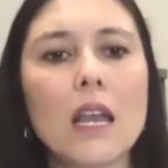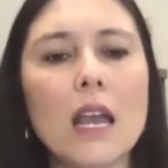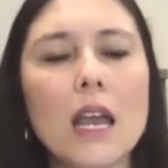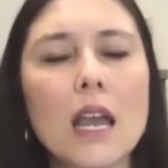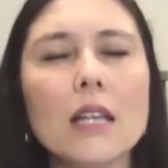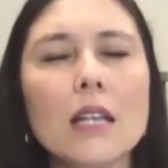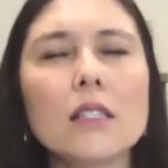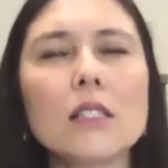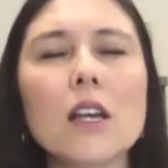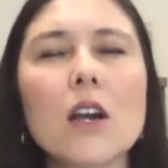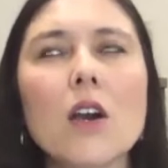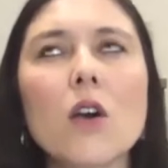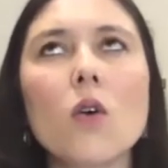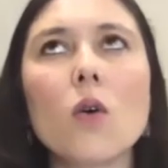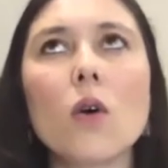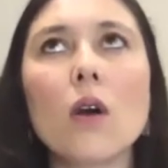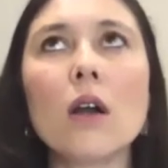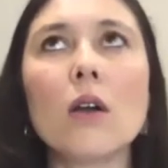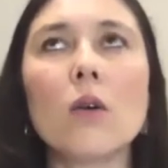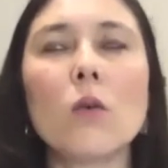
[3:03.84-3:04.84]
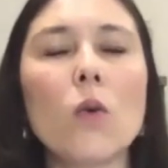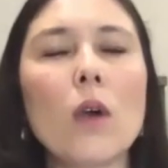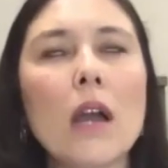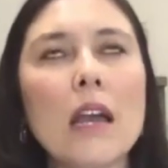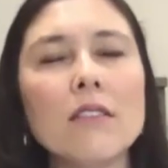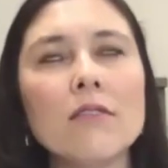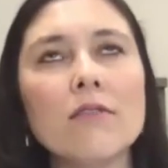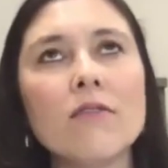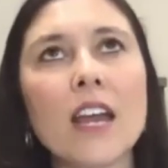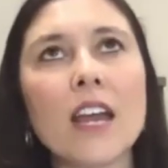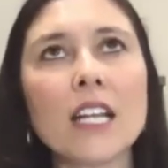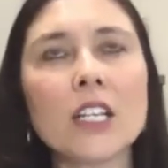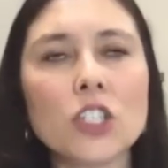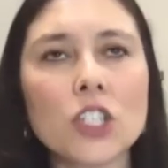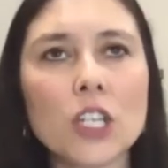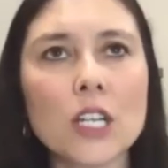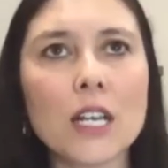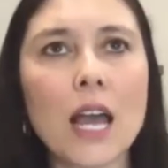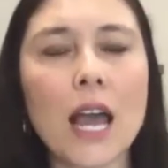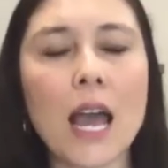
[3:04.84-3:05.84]
And so
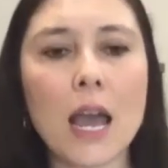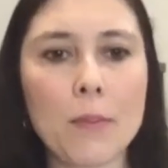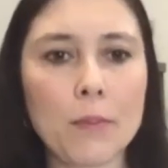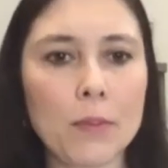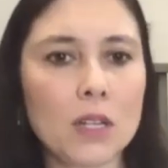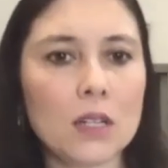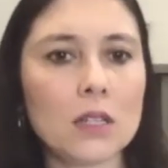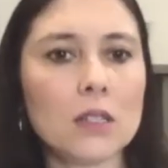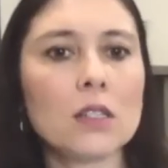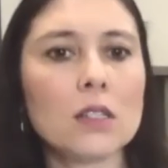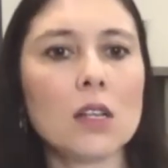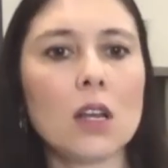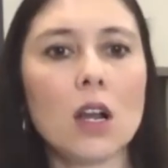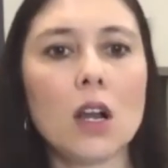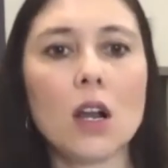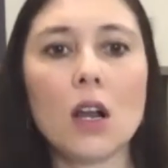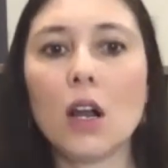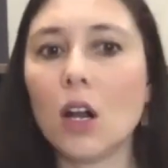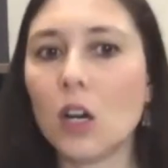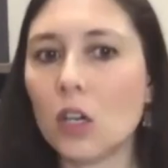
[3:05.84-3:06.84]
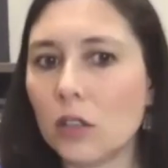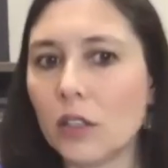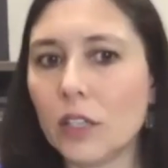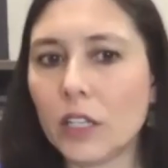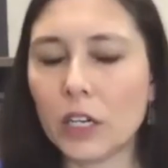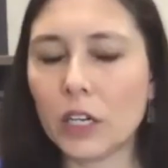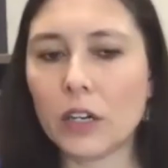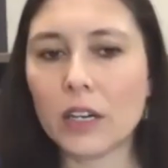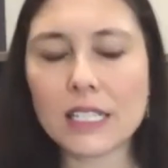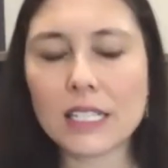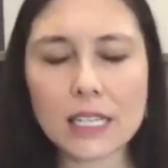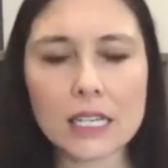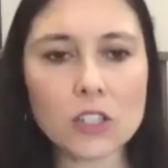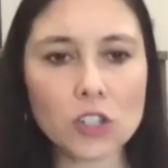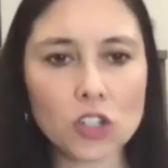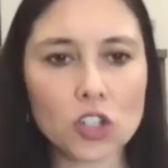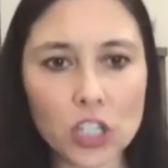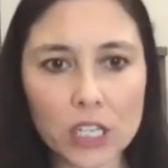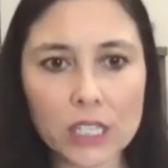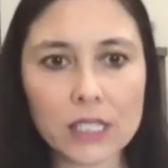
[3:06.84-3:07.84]
infection happens earlier. It didn't
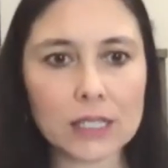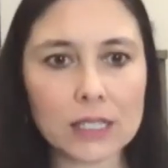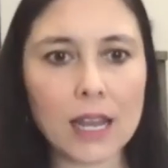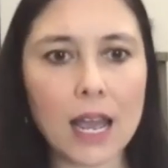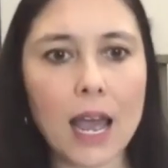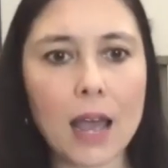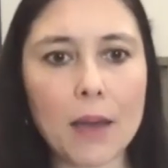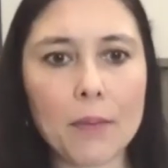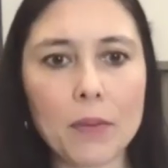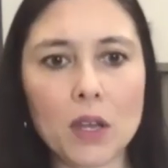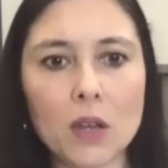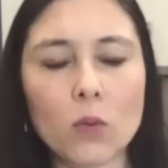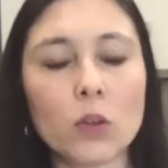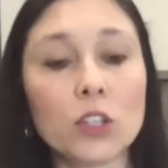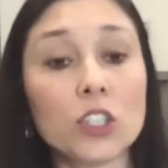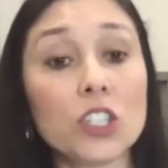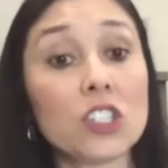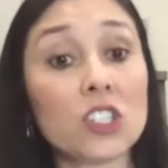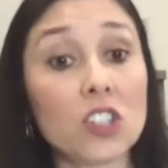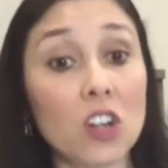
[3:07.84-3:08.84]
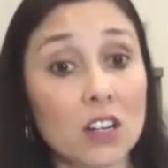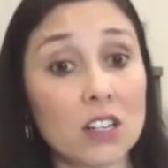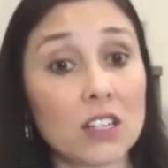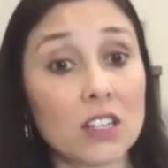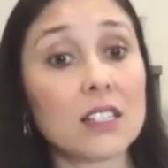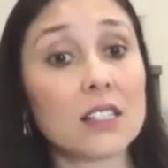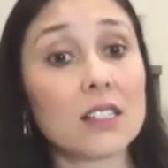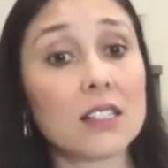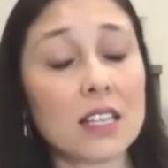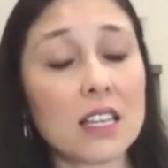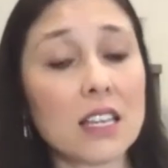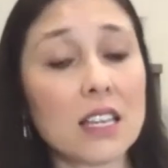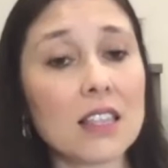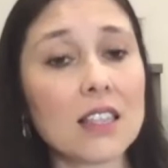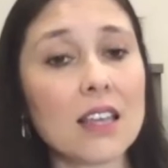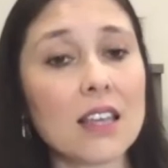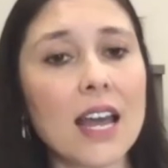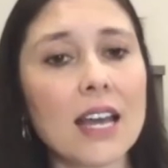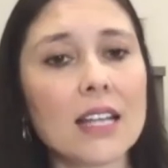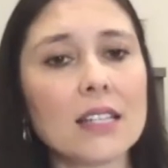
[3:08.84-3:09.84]
just happen. We're just starting to see
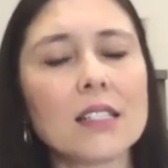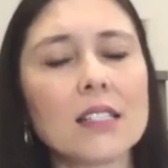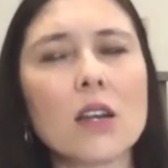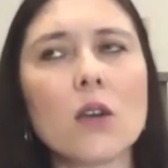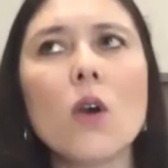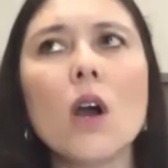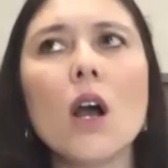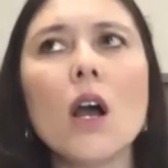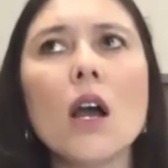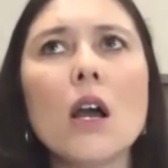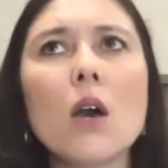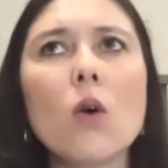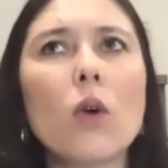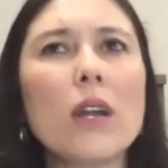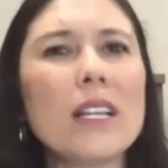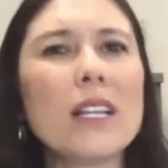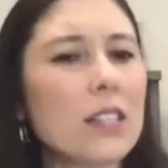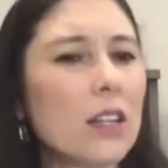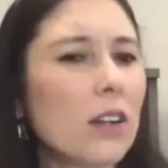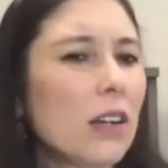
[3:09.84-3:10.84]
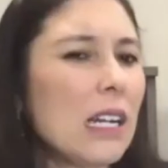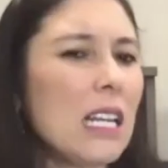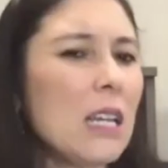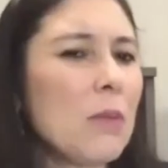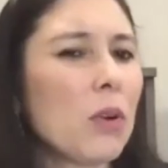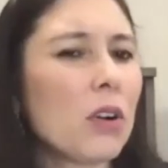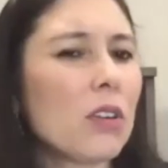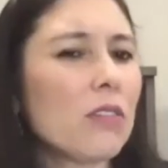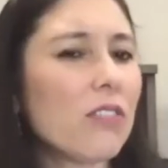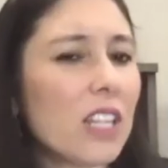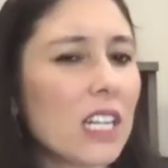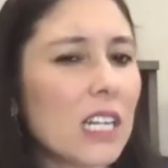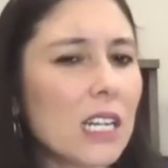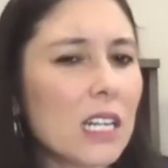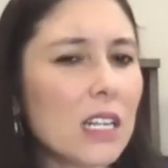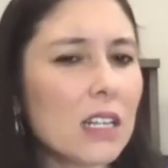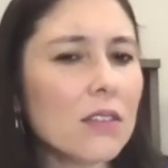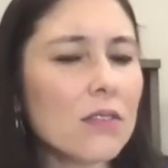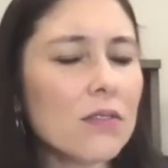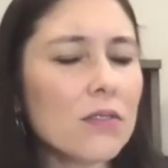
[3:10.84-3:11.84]
that. So is there any
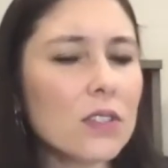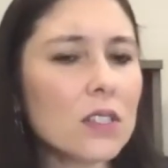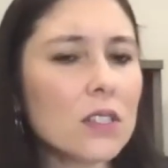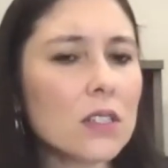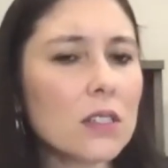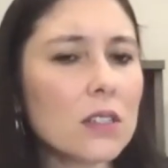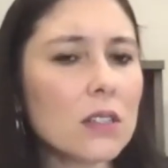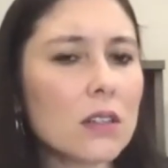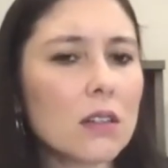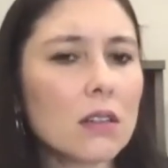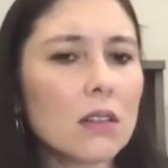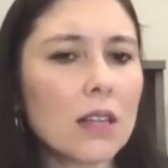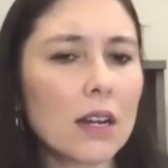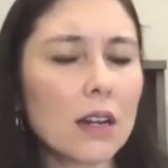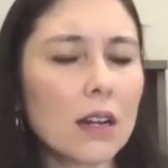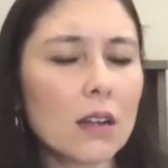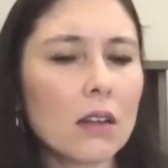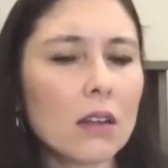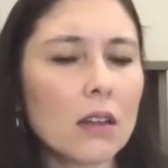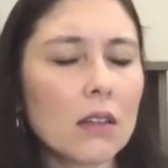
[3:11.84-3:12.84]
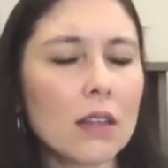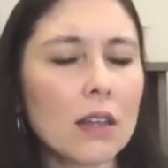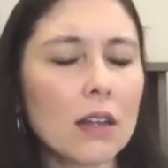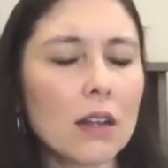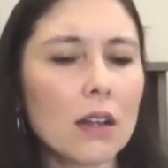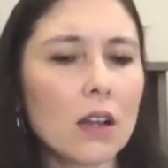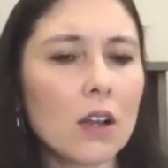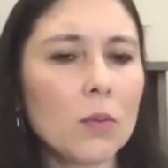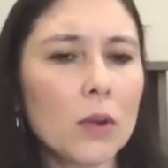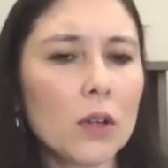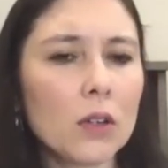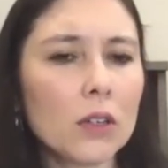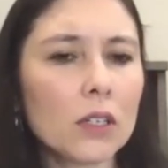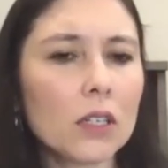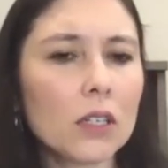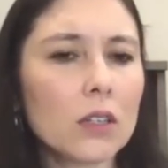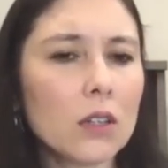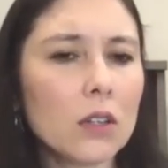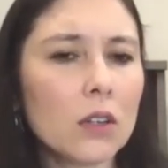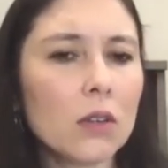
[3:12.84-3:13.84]
preventatives that a that a homeowner
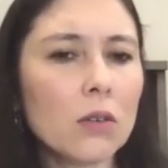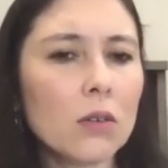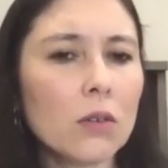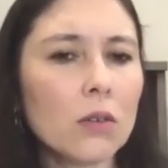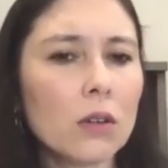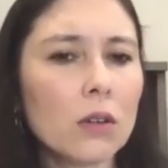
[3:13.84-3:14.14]
can do?